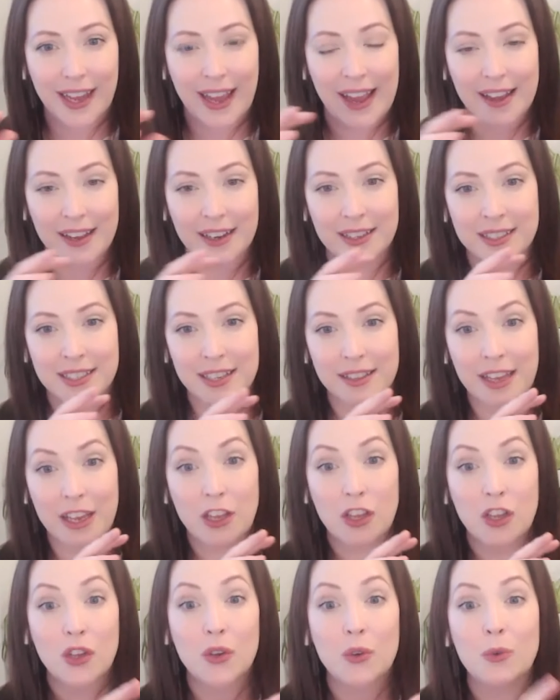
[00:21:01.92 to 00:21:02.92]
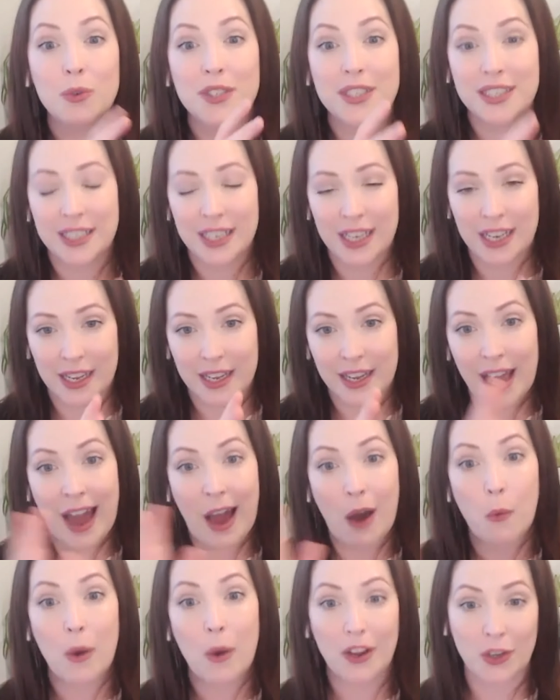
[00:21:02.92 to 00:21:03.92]
and that you see
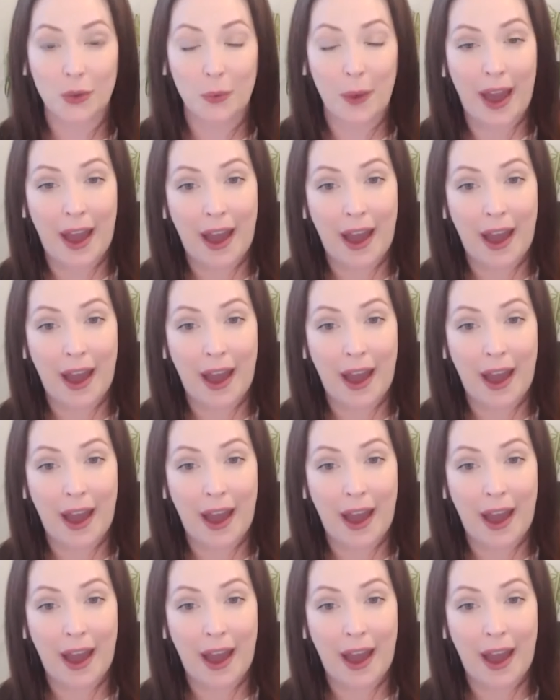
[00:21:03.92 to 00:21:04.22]
how what you